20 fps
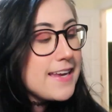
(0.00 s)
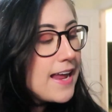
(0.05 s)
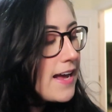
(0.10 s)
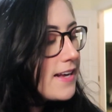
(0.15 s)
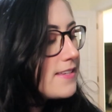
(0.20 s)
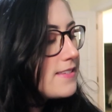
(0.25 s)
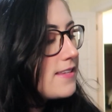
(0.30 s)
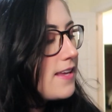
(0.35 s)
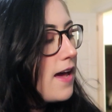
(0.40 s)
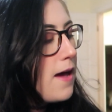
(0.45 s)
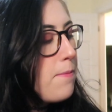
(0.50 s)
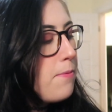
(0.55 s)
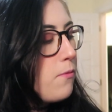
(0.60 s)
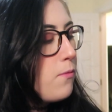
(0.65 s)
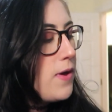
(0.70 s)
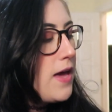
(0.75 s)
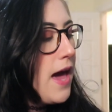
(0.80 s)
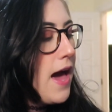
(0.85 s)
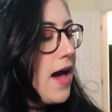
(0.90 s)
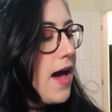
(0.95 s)
Next up,
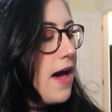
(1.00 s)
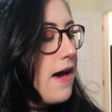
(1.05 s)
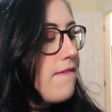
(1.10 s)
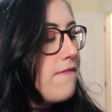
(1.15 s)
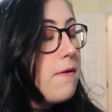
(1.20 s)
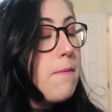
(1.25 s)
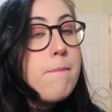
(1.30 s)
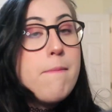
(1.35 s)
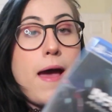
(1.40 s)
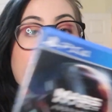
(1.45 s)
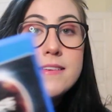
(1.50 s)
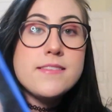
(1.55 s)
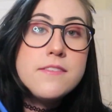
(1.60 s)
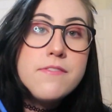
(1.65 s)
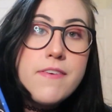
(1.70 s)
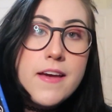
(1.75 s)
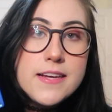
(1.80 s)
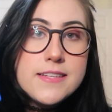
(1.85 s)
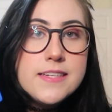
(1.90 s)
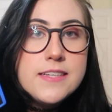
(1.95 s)
we have Mass
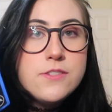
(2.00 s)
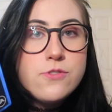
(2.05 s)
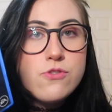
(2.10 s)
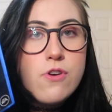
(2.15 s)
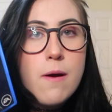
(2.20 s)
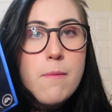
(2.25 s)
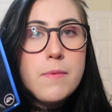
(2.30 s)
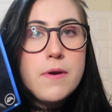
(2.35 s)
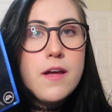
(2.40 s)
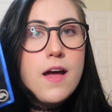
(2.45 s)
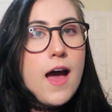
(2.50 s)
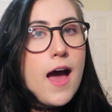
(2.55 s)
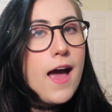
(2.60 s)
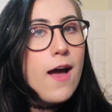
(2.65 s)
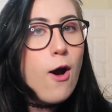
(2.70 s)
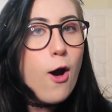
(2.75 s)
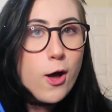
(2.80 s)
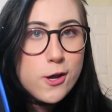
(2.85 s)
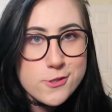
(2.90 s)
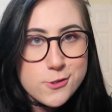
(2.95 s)
Effect Andromeda.
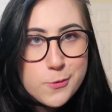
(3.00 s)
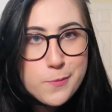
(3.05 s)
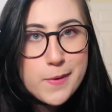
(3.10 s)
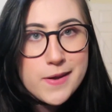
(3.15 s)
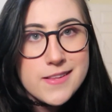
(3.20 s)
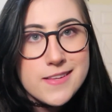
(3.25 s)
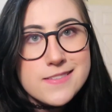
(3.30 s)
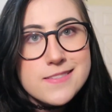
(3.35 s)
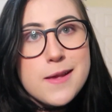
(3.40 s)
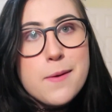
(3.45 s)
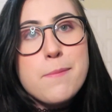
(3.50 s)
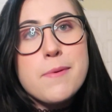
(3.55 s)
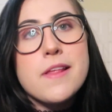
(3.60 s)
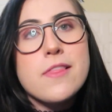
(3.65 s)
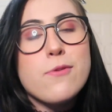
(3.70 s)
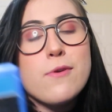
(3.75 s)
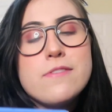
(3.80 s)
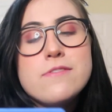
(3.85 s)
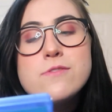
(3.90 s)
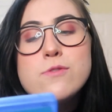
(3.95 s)
I also picked this up at
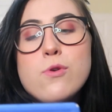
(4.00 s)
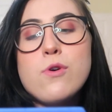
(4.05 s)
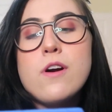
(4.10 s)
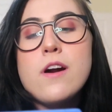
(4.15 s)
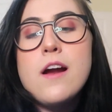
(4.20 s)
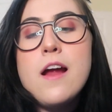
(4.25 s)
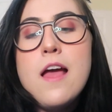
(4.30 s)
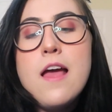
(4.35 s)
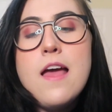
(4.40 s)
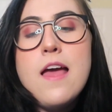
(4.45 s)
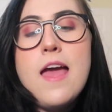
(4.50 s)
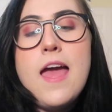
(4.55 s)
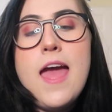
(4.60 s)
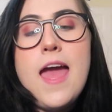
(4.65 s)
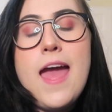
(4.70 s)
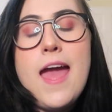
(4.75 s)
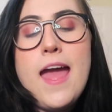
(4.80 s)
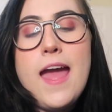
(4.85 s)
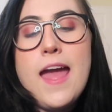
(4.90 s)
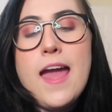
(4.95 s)
a thrift store,
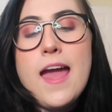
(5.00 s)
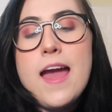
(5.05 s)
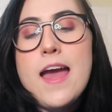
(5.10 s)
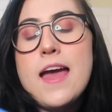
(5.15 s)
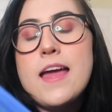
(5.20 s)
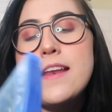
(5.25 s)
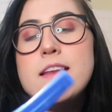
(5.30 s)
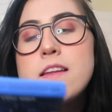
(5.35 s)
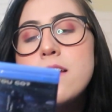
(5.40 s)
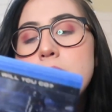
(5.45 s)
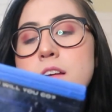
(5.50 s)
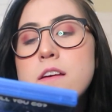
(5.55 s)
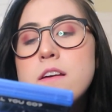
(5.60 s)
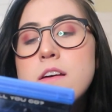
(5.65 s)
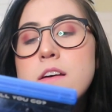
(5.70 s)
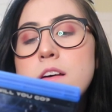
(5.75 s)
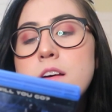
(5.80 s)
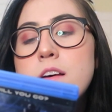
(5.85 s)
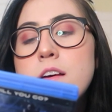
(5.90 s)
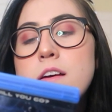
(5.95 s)
and
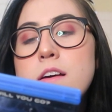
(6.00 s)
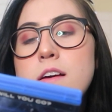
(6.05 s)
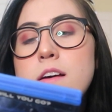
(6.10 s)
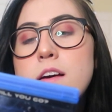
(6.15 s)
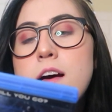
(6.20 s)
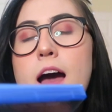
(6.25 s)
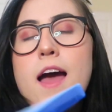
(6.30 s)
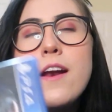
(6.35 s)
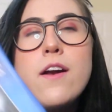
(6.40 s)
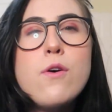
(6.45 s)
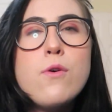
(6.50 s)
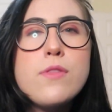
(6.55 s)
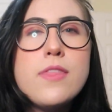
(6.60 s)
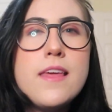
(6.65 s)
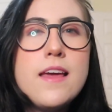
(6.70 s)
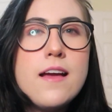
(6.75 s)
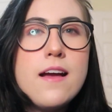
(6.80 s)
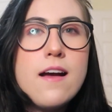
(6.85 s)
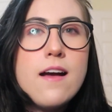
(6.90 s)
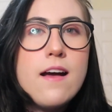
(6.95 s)
I don't
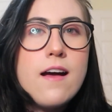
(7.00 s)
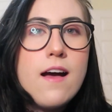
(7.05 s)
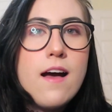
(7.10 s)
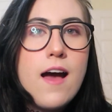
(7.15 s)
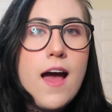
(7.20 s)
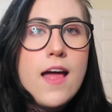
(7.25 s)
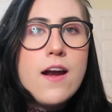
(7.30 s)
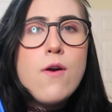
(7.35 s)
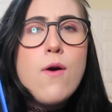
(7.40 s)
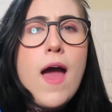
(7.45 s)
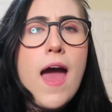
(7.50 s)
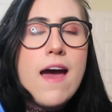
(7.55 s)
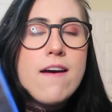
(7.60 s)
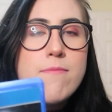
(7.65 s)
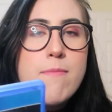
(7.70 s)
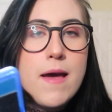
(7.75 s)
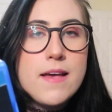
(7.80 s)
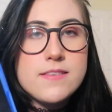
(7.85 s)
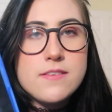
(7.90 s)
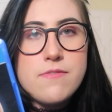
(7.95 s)

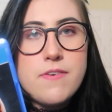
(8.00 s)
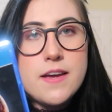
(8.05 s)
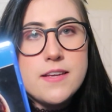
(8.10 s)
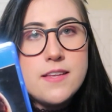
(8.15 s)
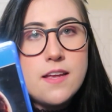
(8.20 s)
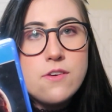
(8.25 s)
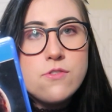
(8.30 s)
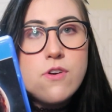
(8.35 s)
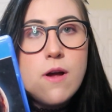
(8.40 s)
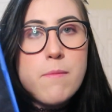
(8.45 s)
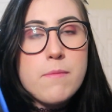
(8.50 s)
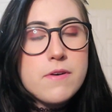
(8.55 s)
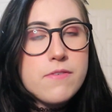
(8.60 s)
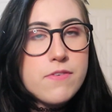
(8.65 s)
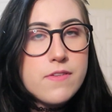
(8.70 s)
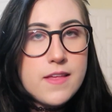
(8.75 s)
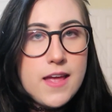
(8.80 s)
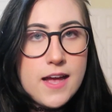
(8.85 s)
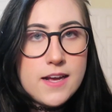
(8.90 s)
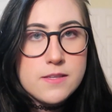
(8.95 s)
have Mass Effect Andromeda
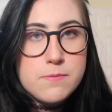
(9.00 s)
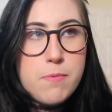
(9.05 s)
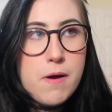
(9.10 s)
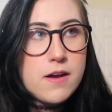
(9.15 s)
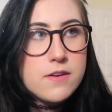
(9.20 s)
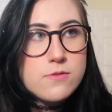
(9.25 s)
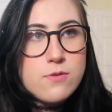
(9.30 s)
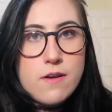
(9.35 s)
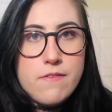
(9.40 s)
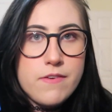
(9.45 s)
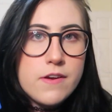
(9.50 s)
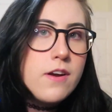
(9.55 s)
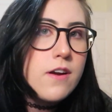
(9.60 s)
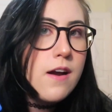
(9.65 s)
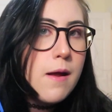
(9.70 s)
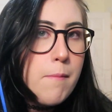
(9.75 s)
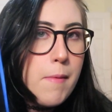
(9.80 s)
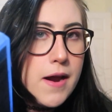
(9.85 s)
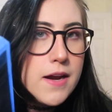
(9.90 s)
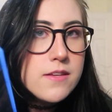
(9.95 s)
for the Xbox, so I
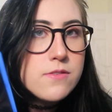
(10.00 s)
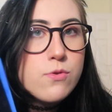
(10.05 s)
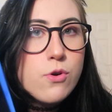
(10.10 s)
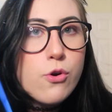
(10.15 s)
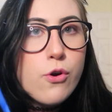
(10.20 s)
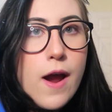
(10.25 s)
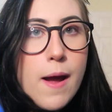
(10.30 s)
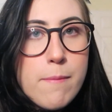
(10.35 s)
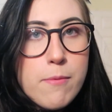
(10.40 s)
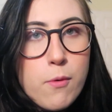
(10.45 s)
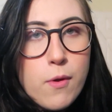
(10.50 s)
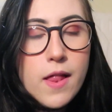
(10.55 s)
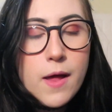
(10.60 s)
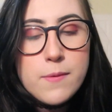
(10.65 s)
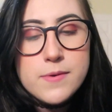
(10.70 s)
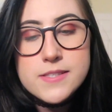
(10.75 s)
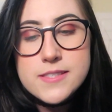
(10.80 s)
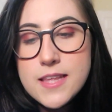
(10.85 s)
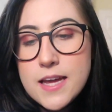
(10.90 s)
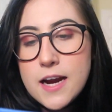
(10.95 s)
figured I might as well grab it while
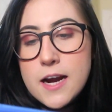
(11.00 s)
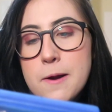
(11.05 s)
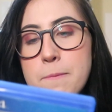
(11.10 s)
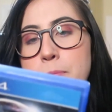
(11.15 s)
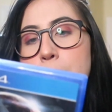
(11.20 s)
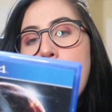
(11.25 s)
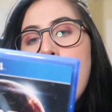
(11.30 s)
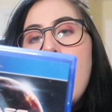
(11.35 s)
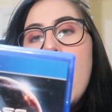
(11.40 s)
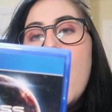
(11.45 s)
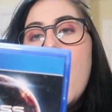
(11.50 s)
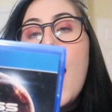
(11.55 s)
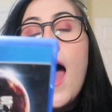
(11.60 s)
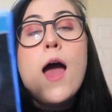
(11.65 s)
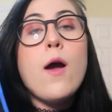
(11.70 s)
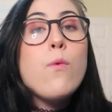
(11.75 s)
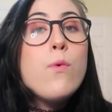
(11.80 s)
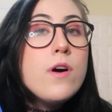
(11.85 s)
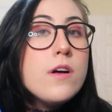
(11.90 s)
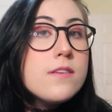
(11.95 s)
I was there.
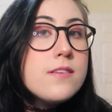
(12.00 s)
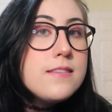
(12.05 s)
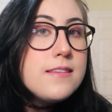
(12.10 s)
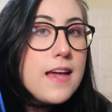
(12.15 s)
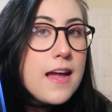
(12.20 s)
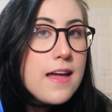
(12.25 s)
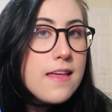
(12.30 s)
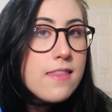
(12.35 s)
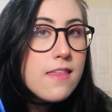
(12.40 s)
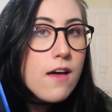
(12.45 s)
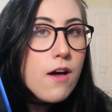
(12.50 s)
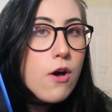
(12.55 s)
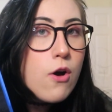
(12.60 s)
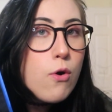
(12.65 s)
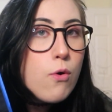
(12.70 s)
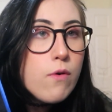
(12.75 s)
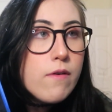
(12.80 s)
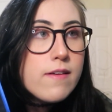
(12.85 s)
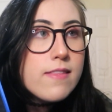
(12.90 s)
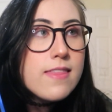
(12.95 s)
I will say
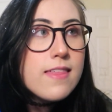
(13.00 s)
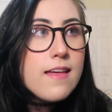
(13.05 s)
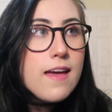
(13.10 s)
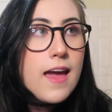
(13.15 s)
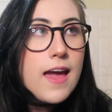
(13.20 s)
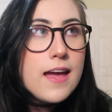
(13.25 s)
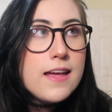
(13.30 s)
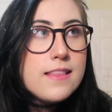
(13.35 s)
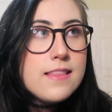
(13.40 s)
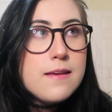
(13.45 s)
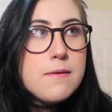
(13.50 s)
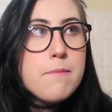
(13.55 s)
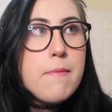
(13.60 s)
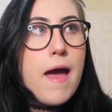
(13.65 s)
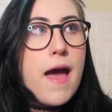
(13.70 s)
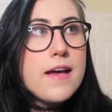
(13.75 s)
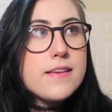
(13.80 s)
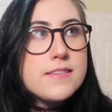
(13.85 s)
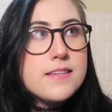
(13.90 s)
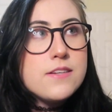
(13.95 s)
though, the hate that
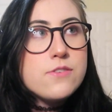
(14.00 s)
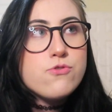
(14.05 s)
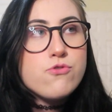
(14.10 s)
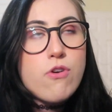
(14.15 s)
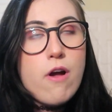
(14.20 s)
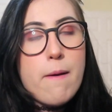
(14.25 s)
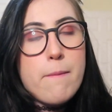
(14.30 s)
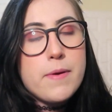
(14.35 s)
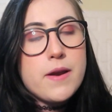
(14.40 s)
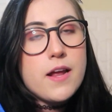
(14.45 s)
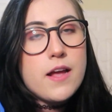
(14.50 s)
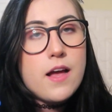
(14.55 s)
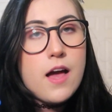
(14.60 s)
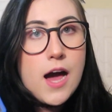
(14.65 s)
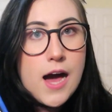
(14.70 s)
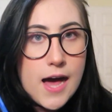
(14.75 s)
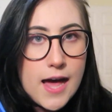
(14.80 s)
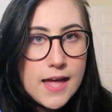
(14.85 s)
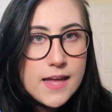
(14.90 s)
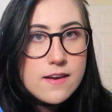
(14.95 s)
Mass Andromeda
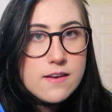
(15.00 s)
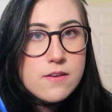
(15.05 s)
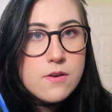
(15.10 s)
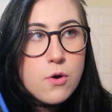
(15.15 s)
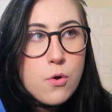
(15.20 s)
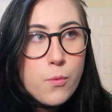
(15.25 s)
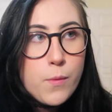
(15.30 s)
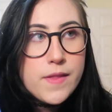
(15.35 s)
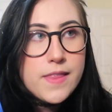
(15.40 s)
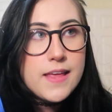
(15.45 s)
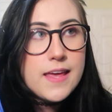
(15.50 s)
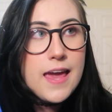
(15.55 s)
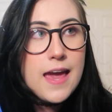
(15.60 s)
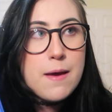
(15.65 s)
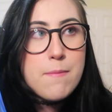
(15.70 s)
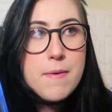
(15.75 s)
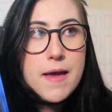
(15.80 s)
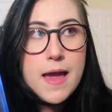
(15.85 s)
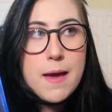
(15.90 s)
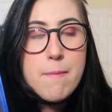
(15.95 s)
got when the
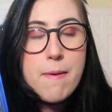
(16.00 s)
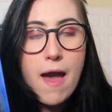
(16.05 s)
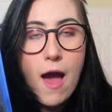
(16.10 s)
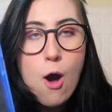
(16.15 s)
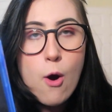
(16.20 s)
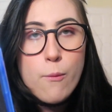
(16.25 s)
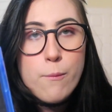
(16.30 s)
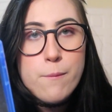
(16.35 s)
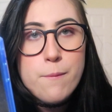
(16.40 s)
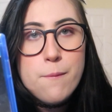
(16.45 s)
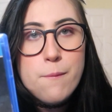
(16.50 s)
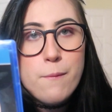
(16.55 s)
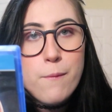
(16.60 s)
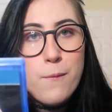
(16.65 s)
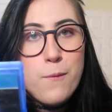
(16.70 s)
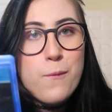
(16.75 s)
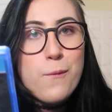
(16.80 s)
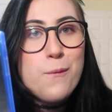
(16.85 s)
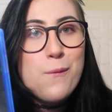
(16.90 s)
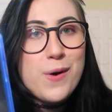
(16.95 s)
game came out
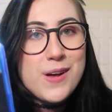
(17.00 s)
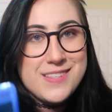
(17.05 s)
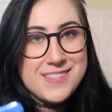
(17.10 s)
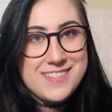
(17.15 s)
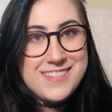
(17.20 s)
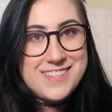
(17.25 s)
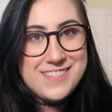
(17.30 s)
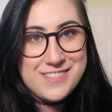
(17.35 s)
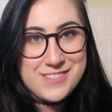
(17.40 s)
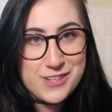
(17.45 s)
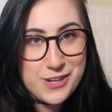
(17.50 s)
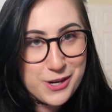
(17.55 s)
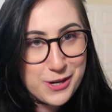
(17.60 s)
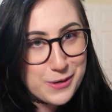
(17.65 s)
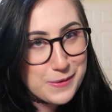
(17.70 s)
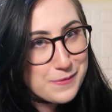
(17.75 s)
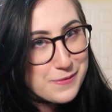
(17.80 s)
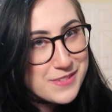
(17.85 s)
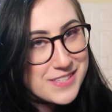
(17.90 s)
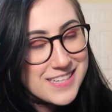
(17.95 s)
was
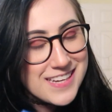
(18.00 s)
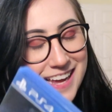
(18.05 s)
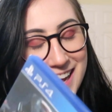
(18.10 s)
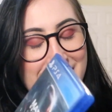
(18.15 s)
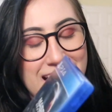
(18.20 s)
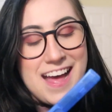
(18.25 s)
deserved.